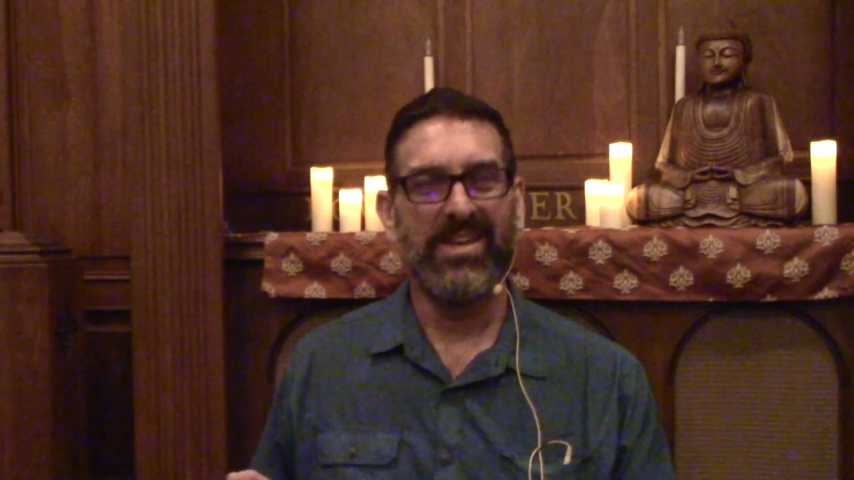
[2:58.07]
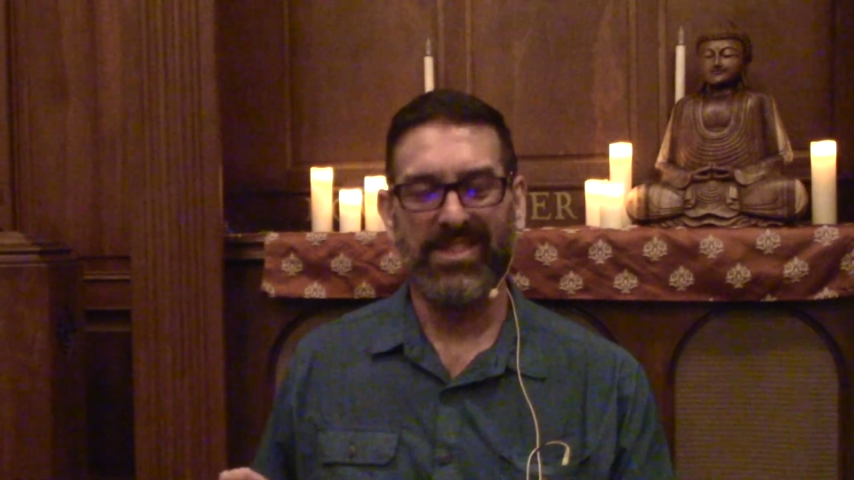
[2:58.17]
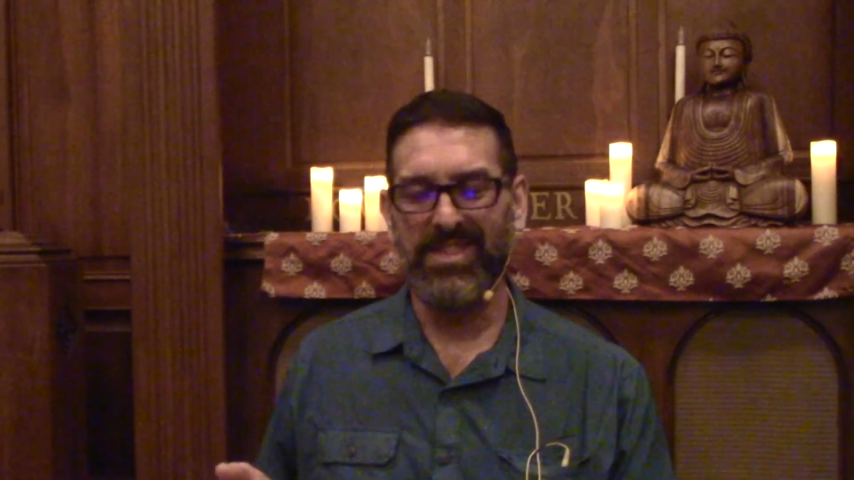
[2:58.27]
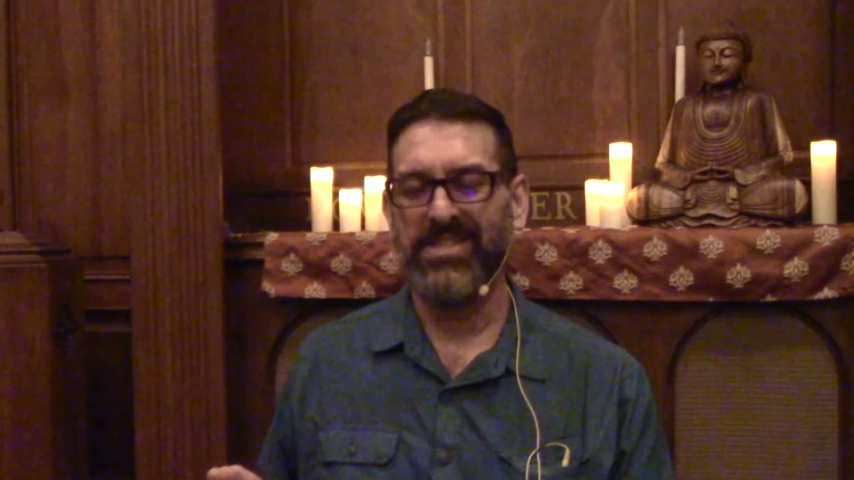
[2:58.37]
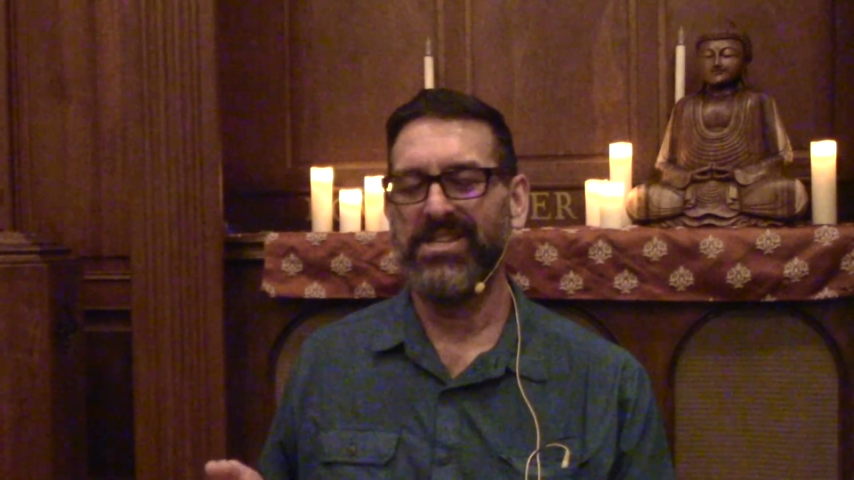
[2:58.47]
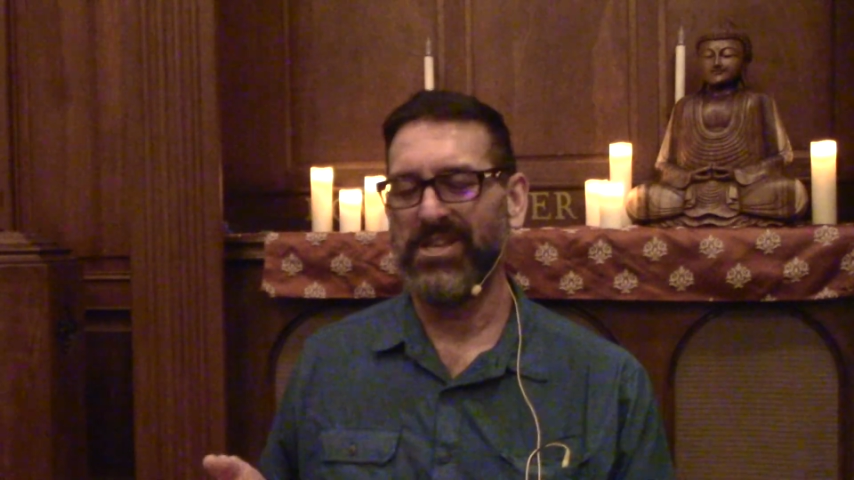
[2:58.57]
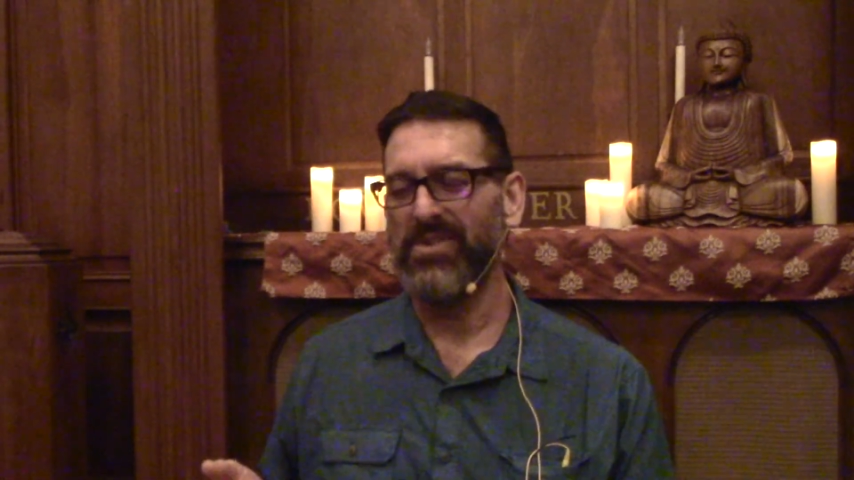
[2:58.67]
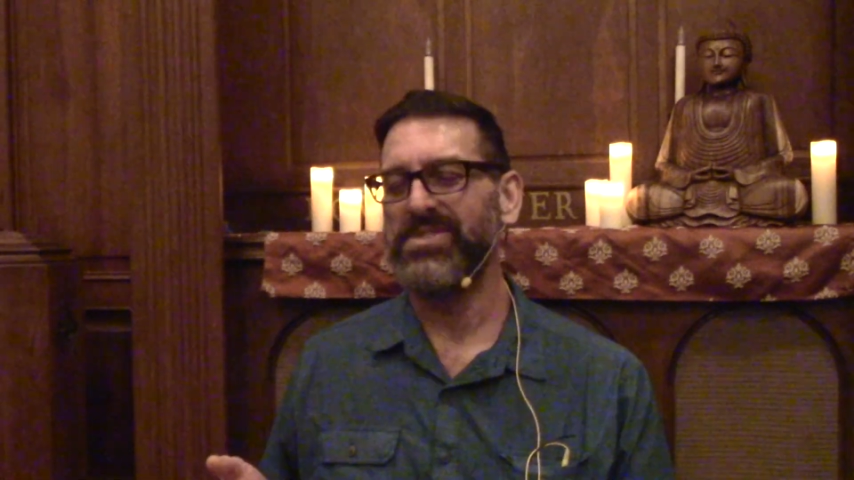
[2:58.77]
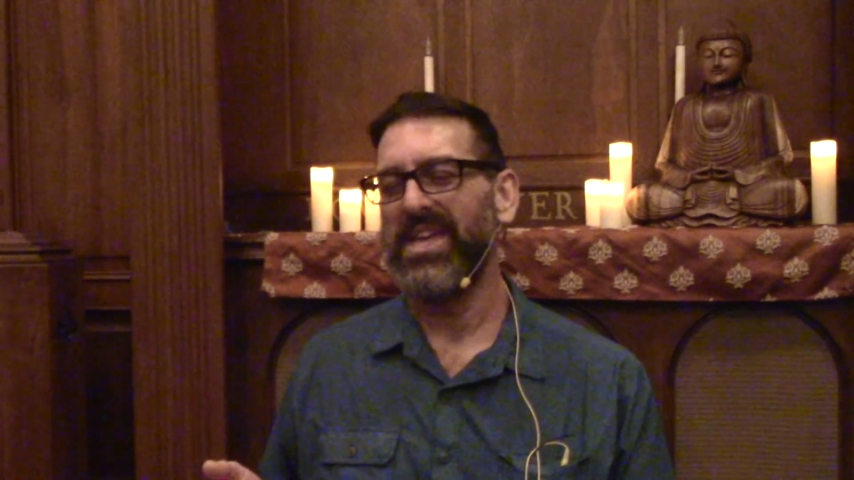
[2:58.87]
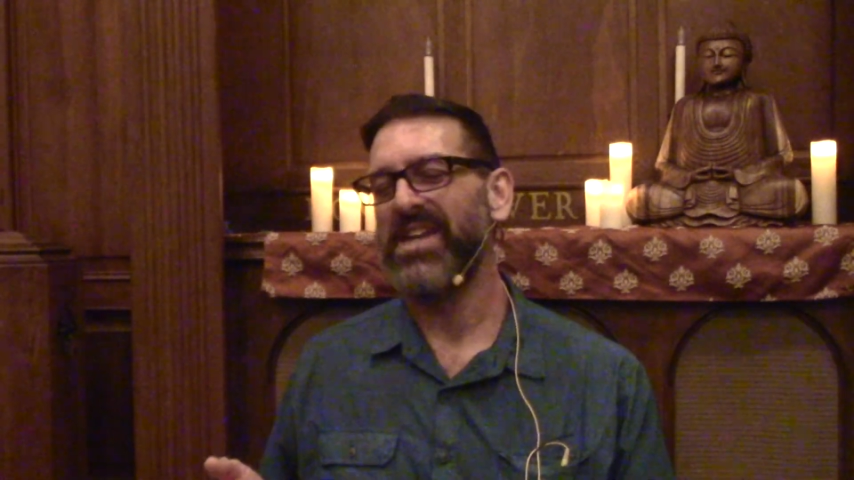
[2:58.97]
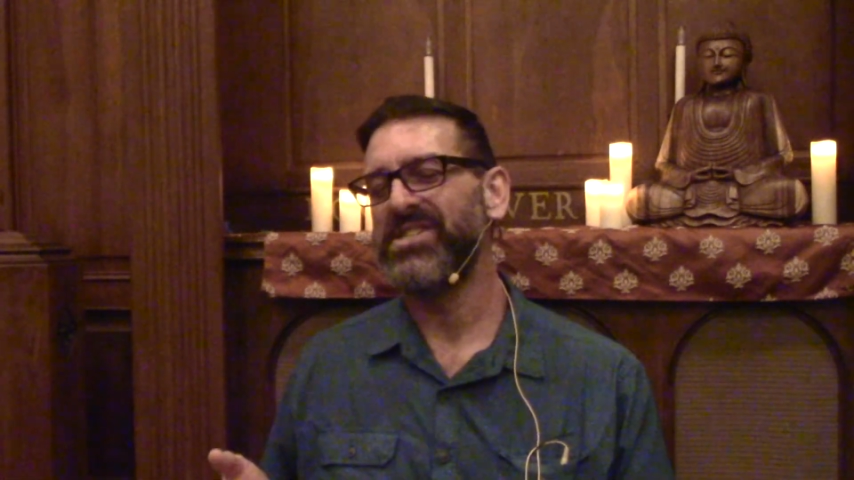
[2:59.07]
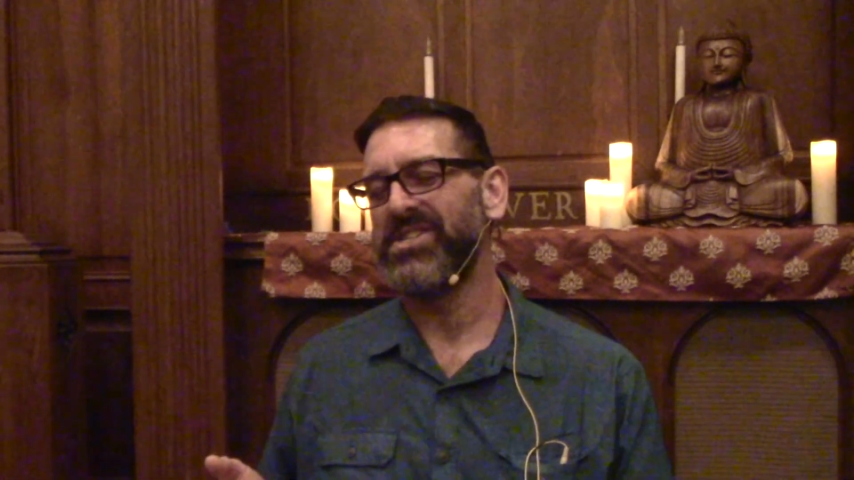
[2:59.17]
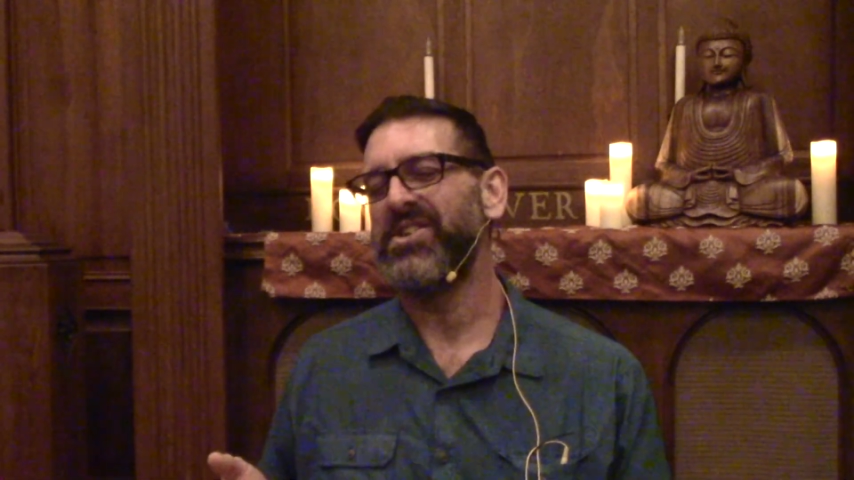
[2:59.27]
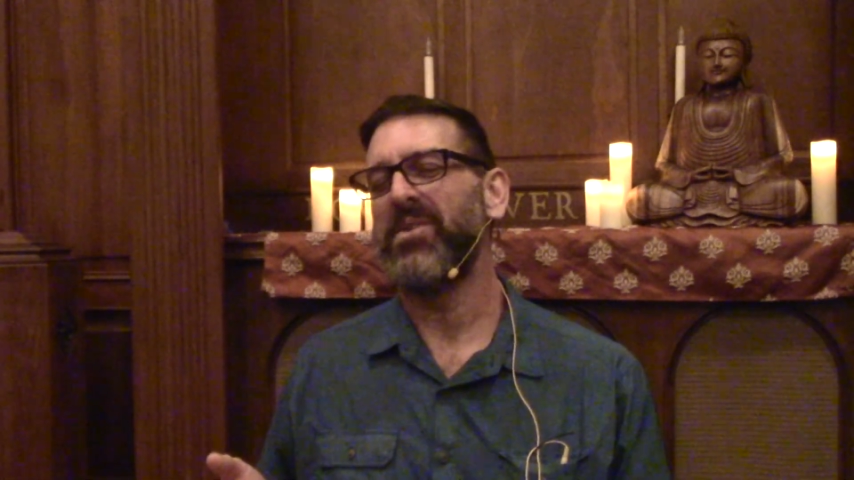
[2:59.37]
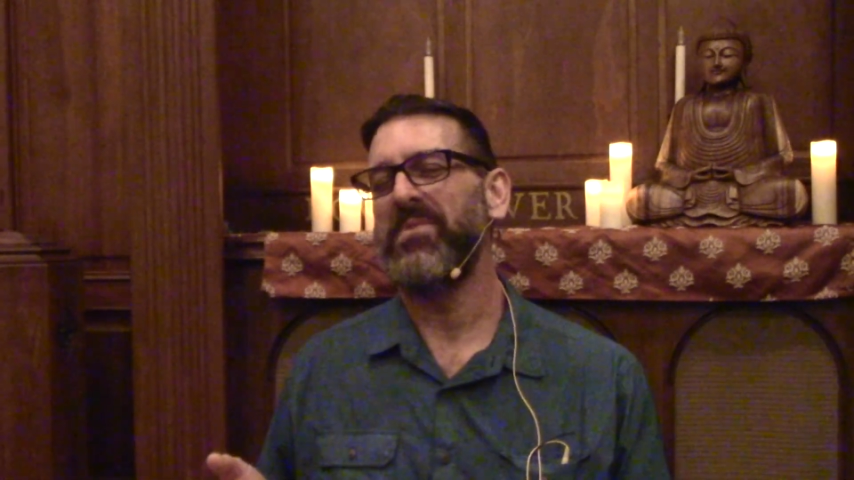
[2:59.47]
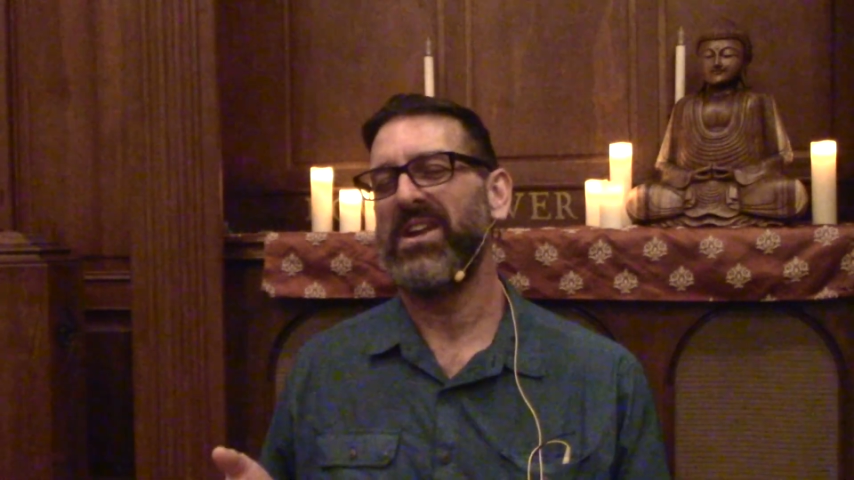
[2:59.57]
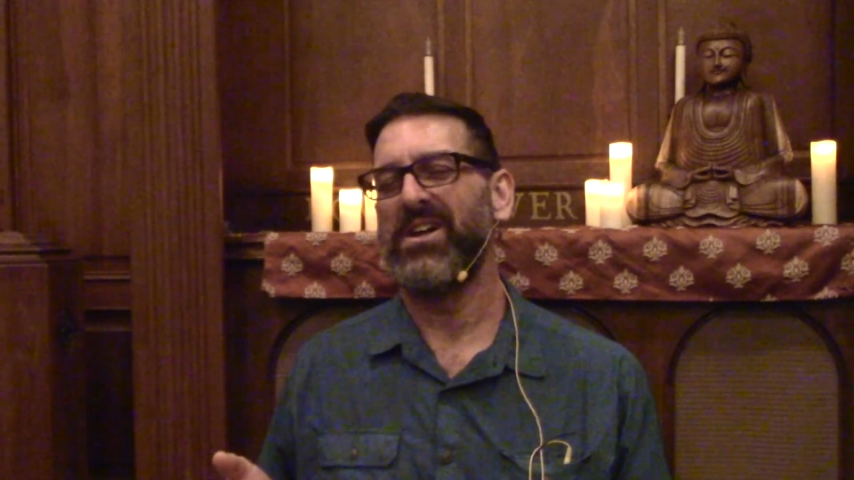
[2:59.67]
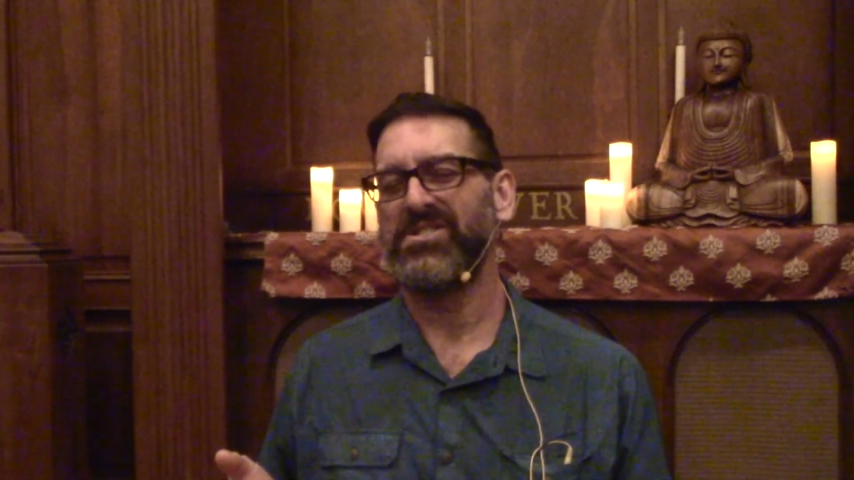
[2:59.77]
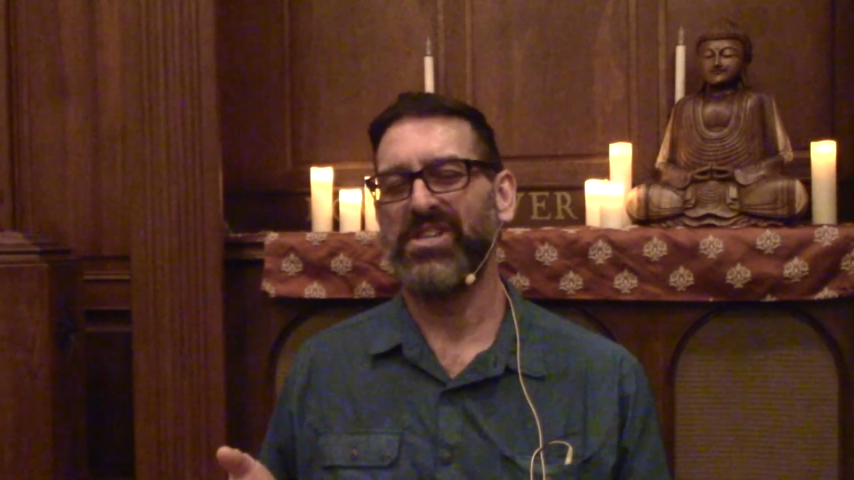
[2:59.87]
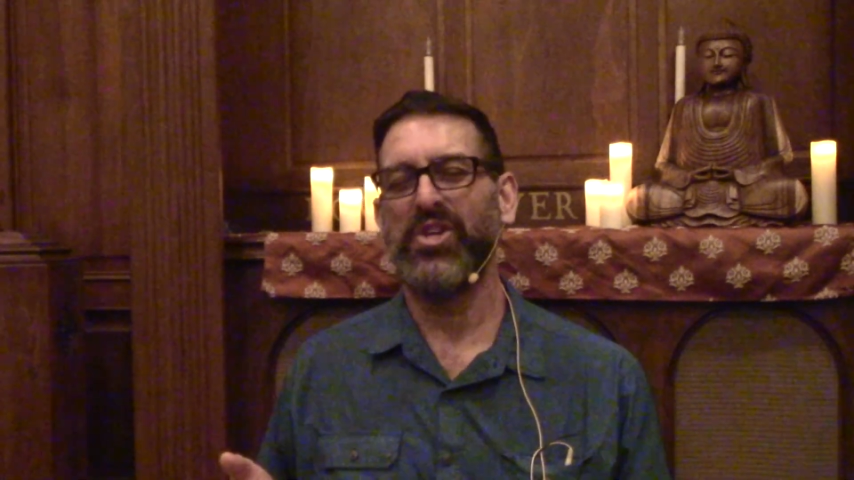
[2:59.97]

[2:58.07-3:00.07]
to use the ancient terminology,